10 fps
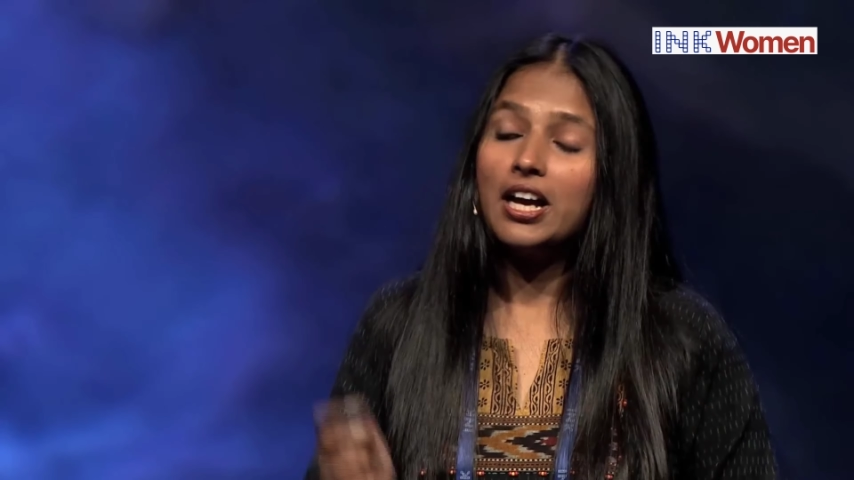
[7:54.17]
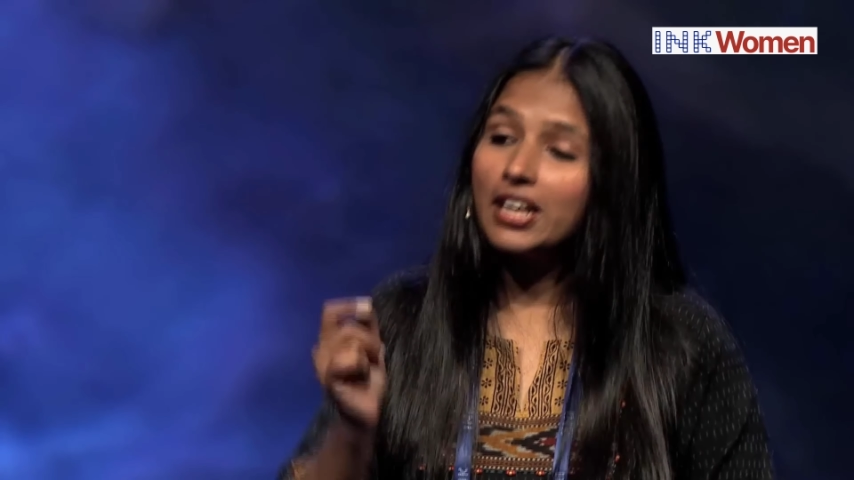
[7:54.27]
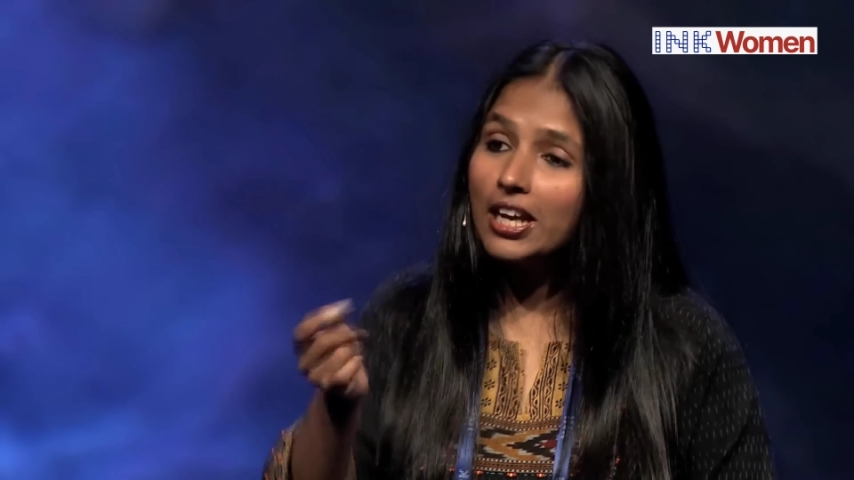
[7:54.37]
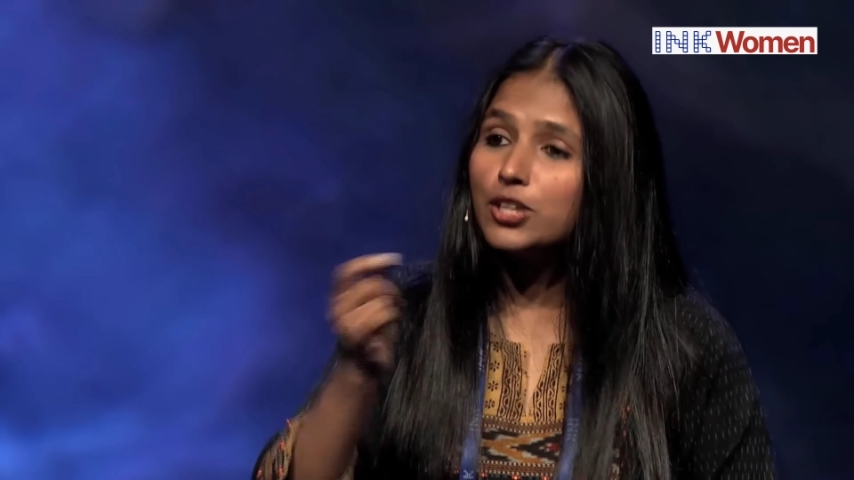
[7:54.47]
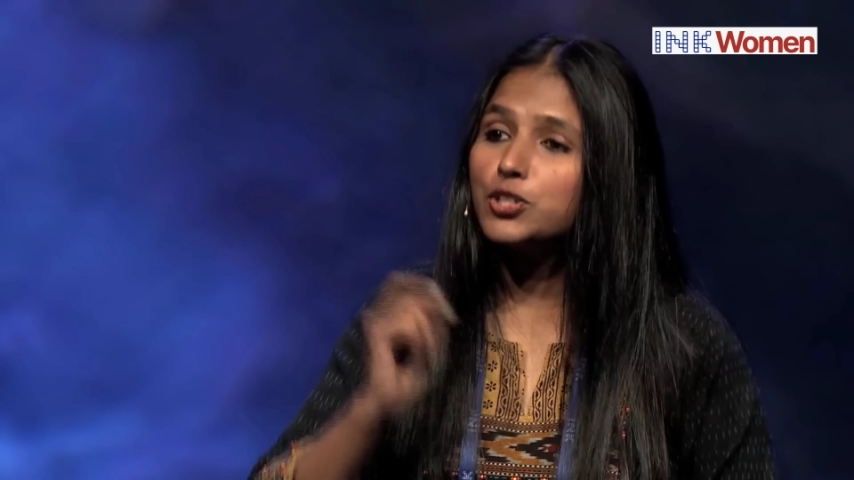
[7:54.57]

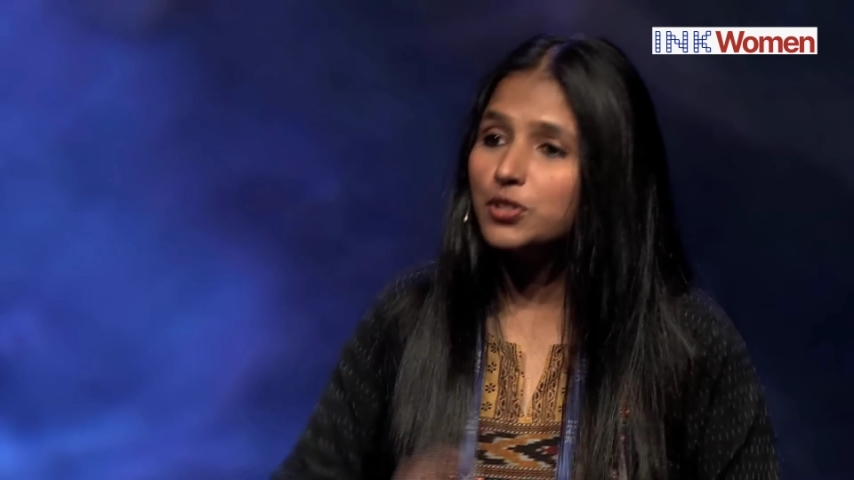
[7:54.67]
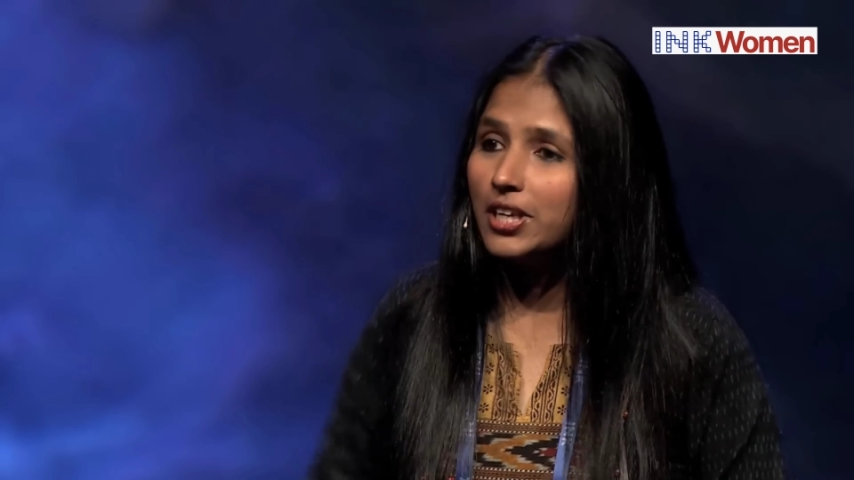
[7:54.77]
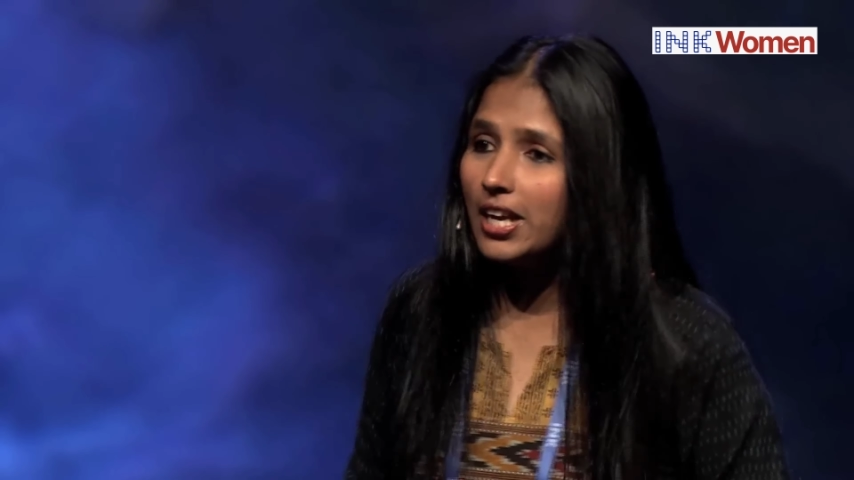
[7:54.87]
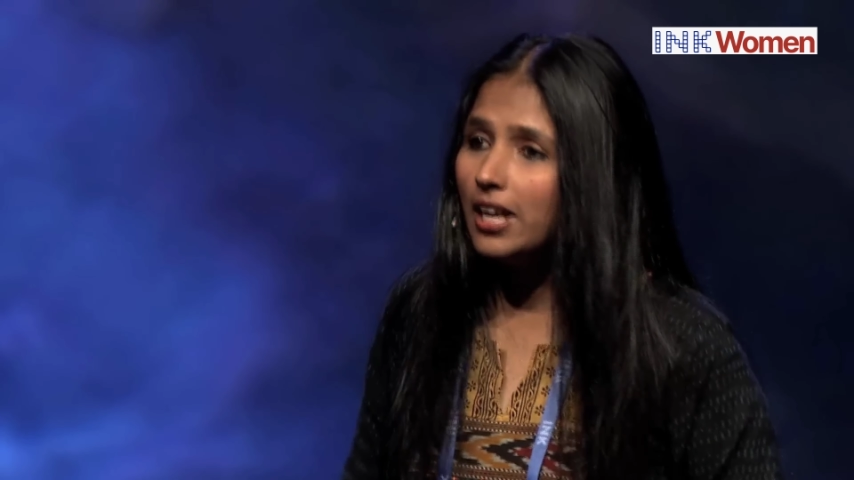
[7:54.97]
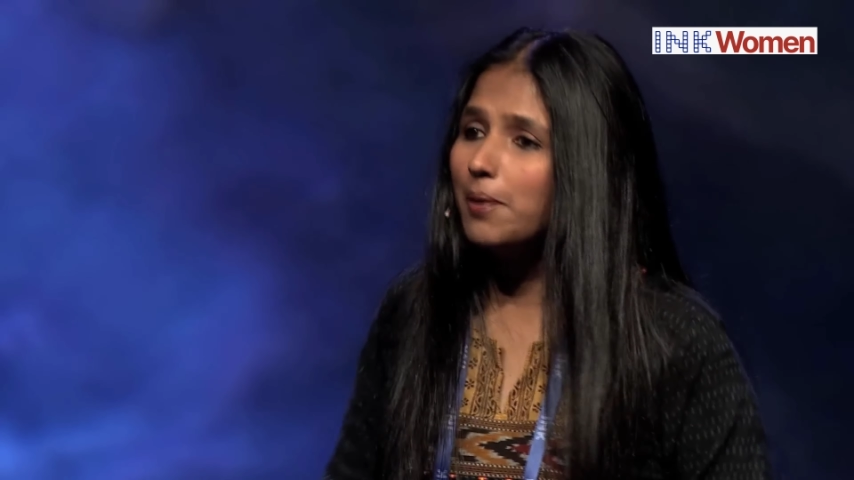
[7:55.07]
Again,
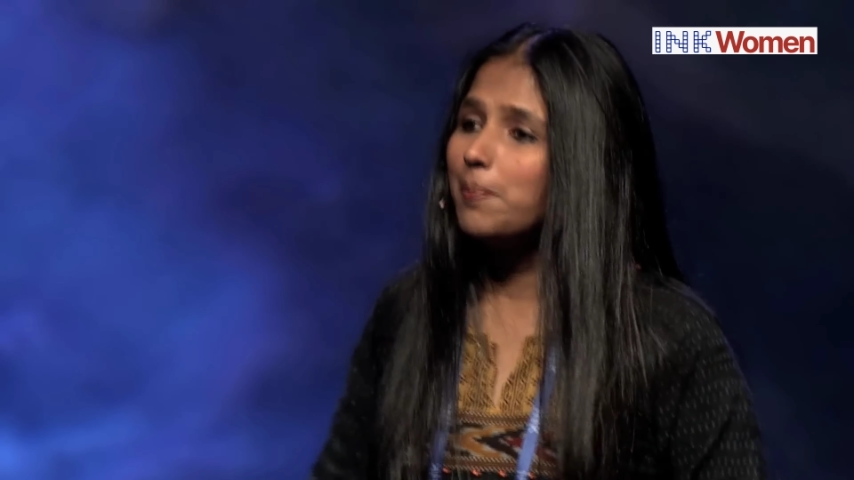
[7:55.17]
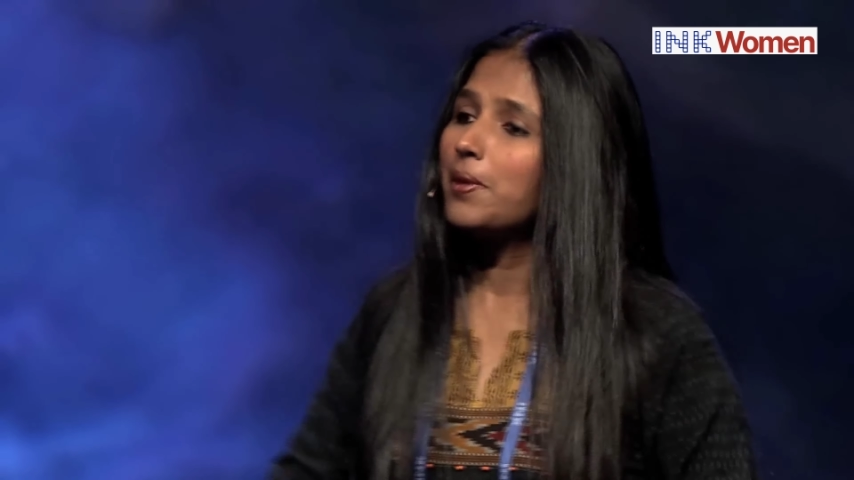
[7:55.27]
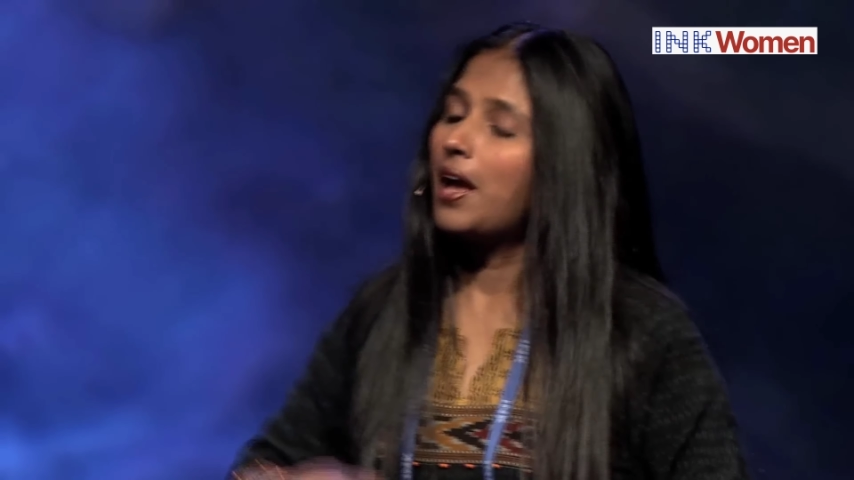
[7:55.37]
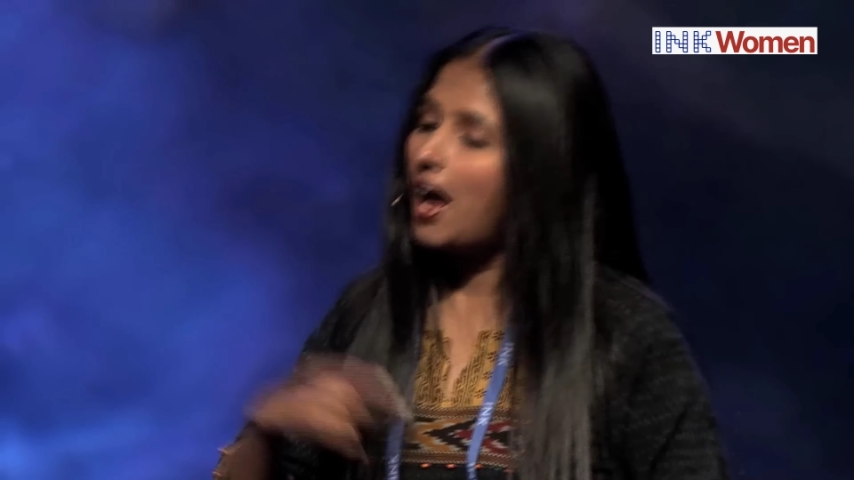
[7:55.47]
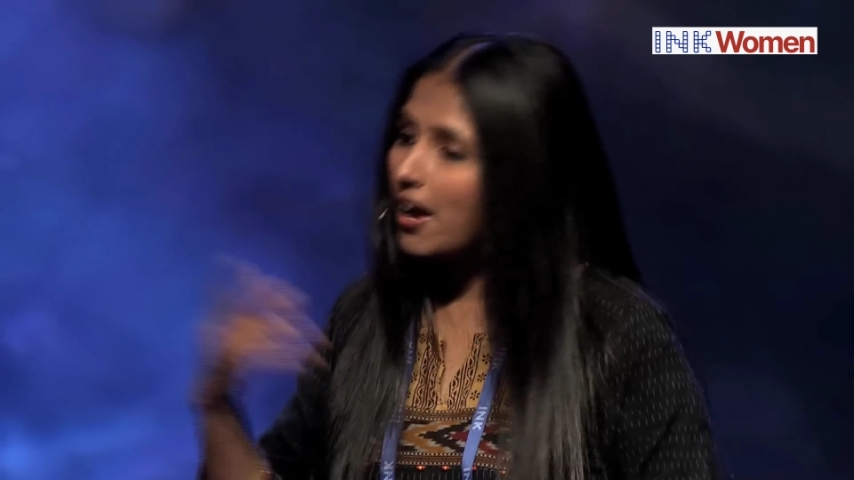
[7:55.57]
today,
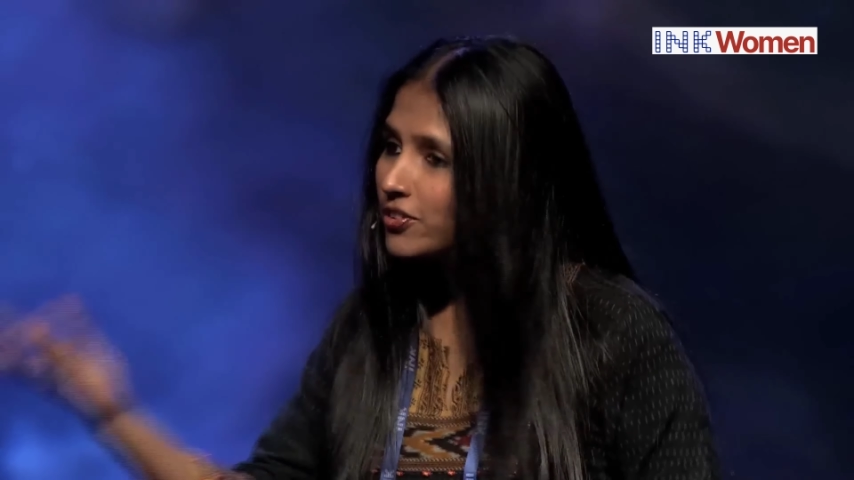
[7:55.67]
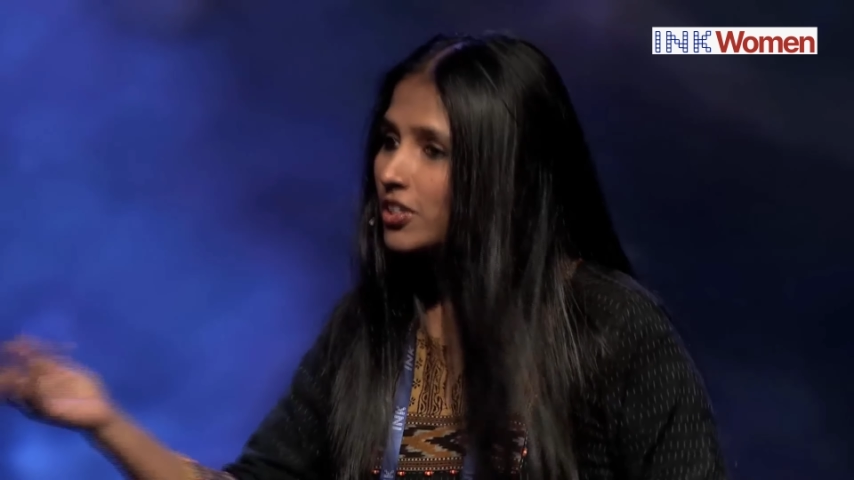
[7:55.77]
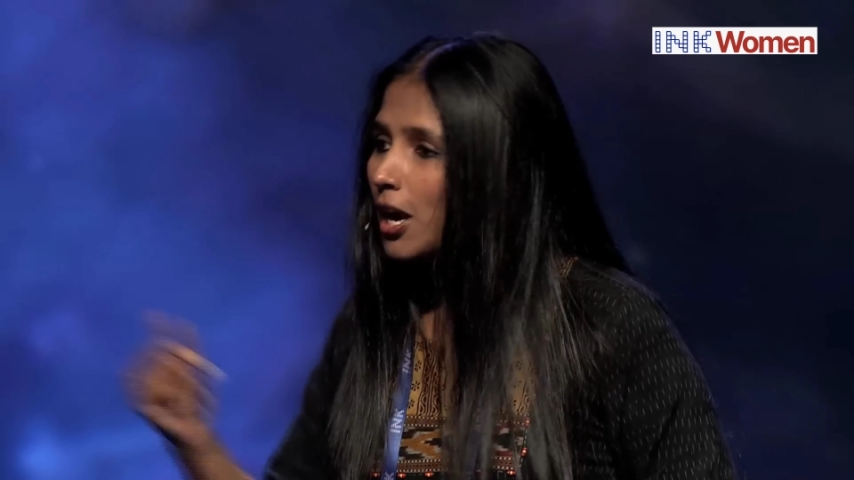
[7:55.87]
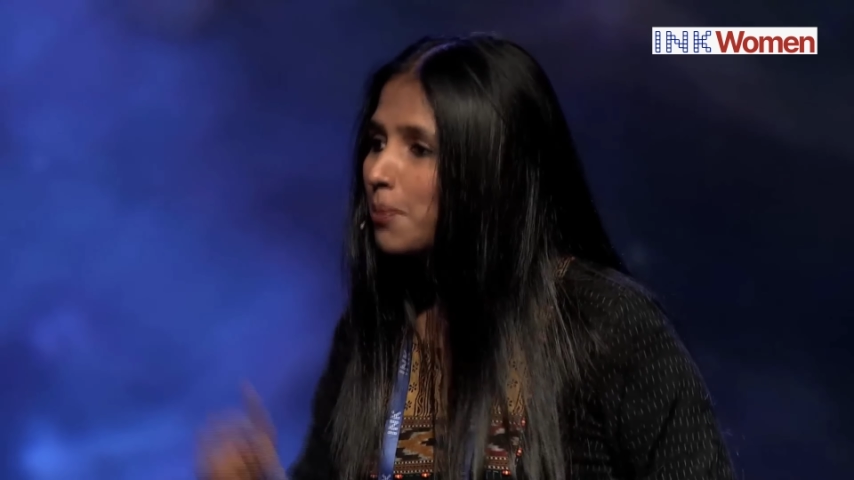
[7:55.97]
after